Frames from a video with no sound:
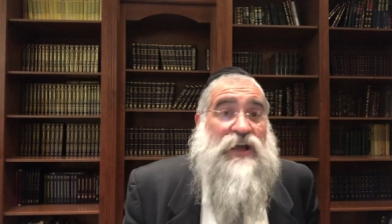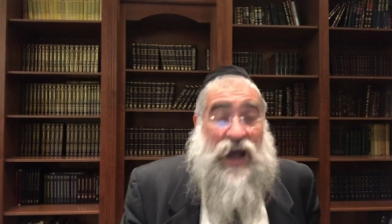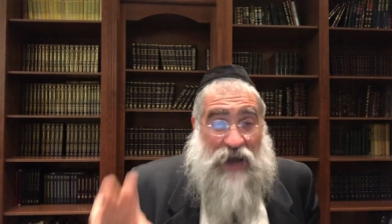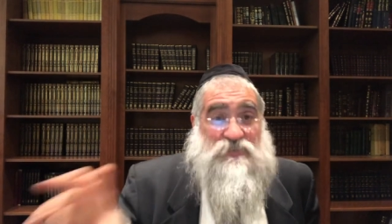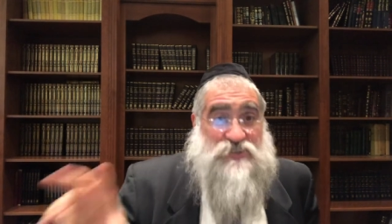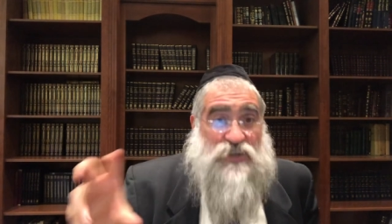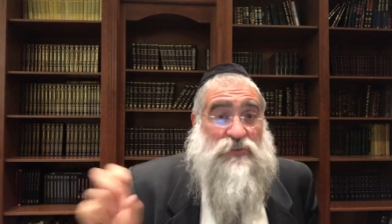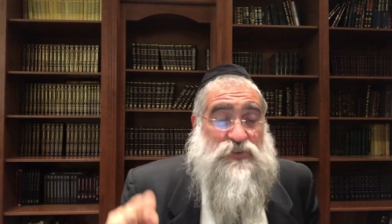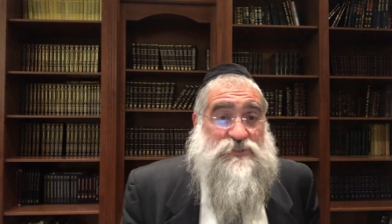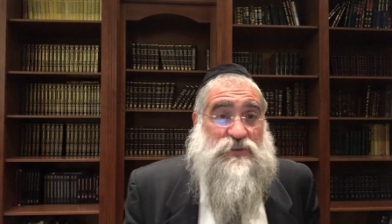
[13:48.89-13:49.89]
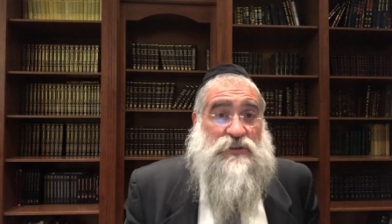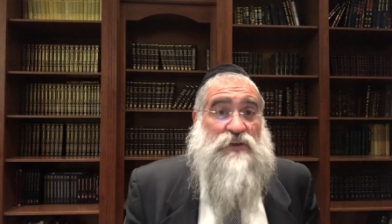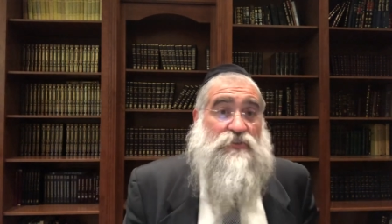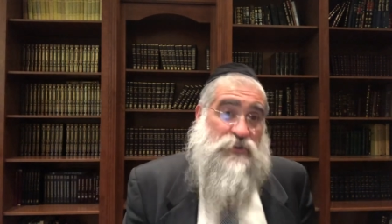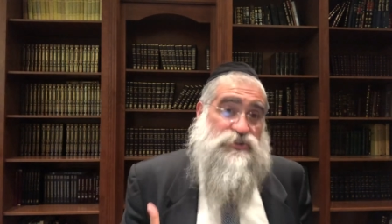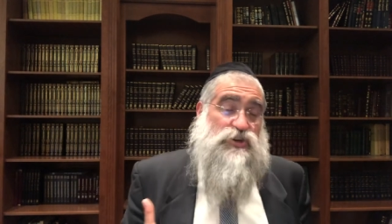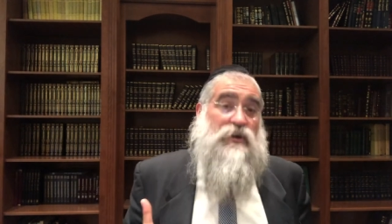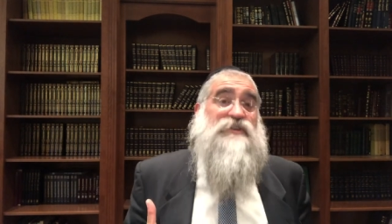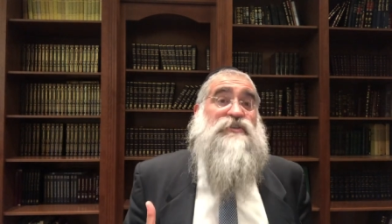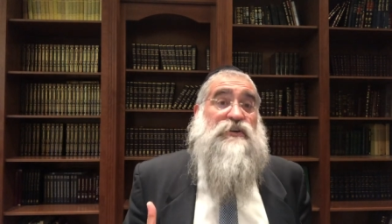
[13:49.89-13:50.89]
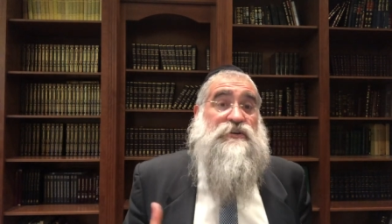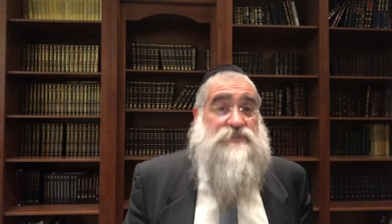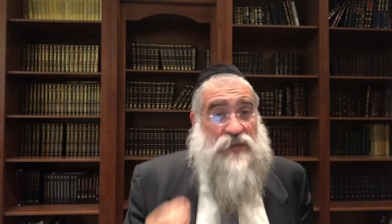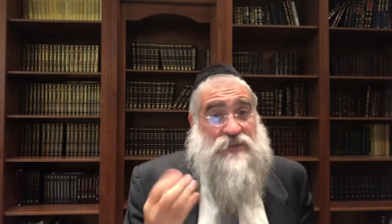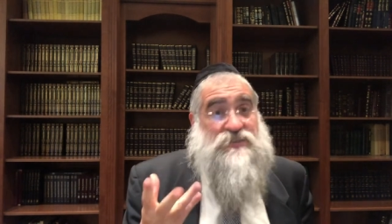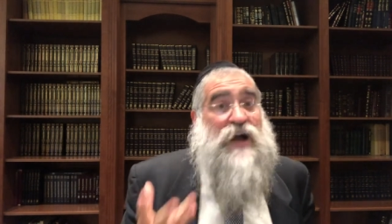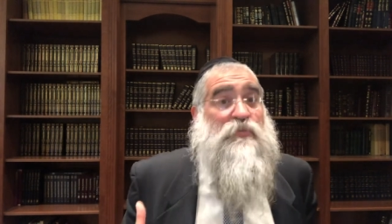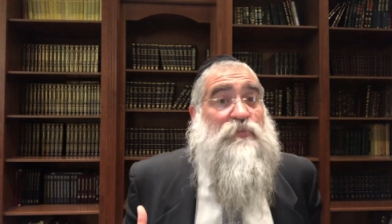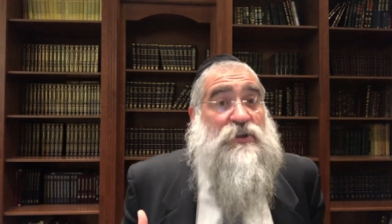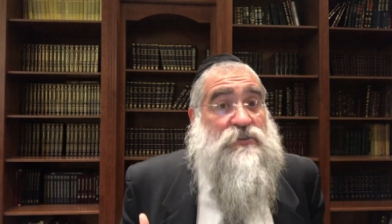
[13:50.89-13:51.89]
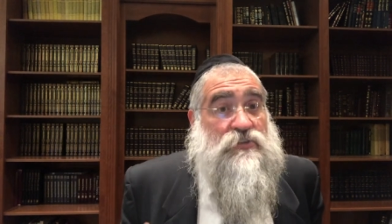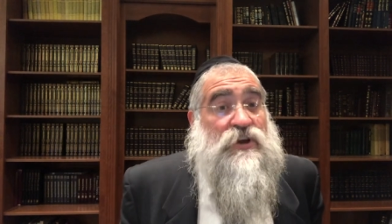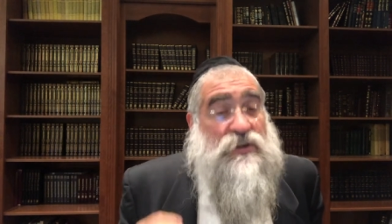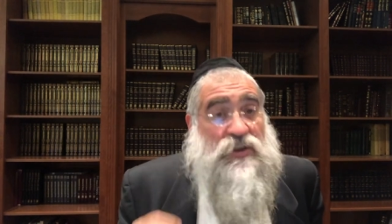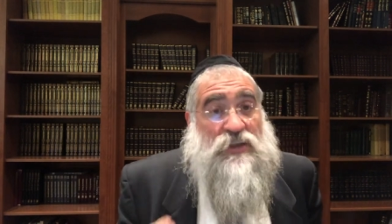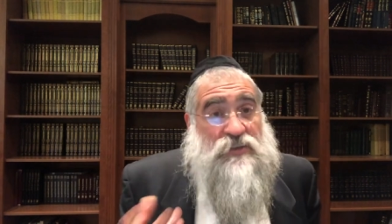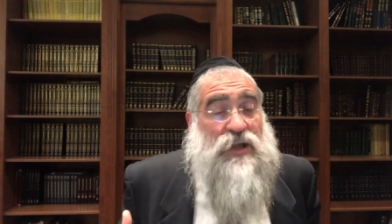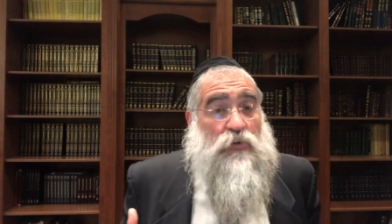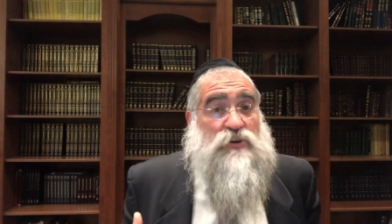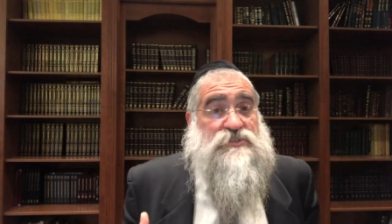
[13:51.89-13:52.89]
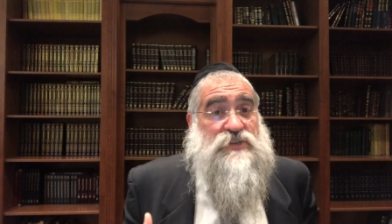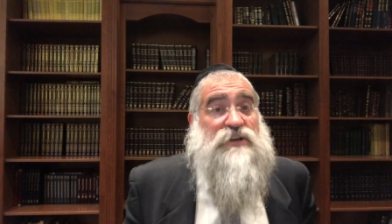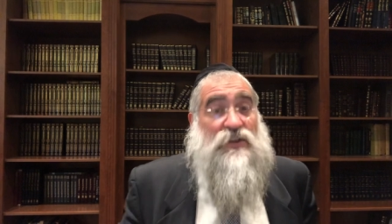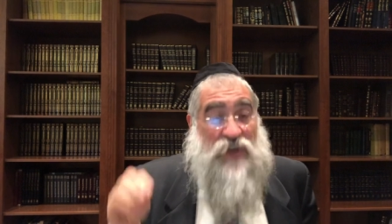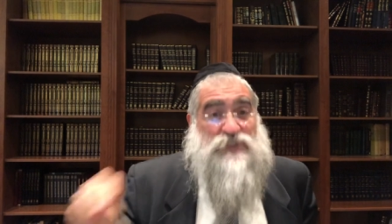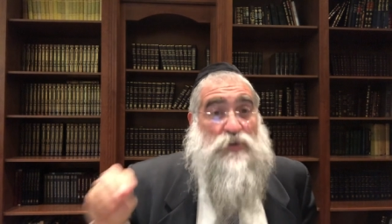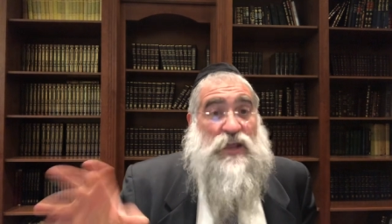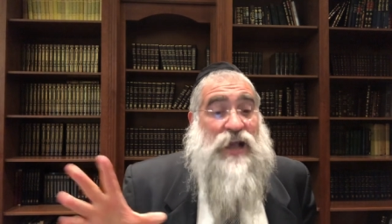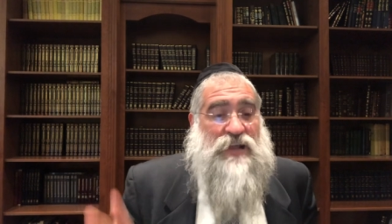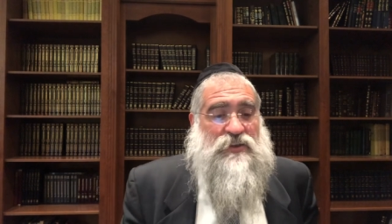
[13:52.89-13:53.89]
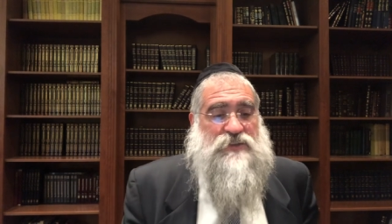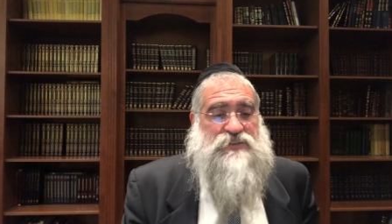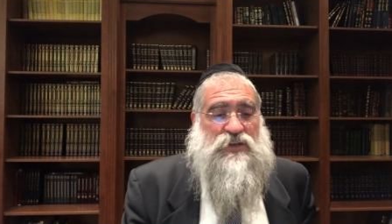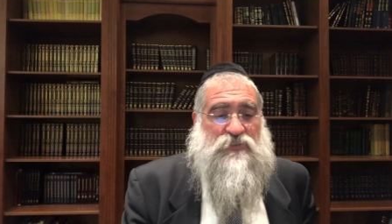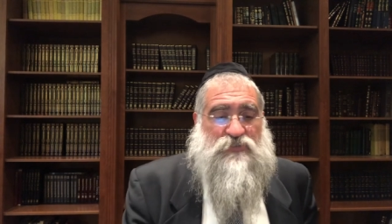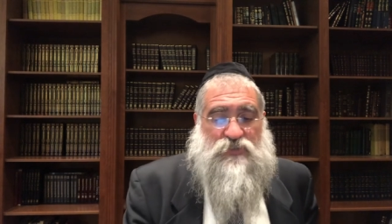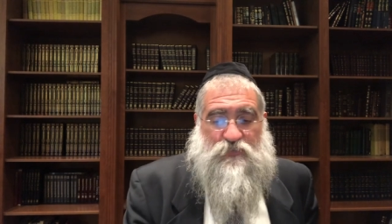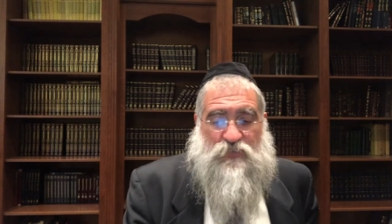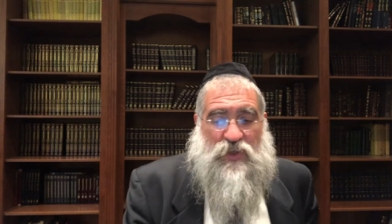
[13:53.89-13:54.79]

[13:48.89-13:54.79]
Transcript: obviously on a physical level, it's a great thing. It's a nice compliment. They did not want to steal, and that's why they got that as a gift.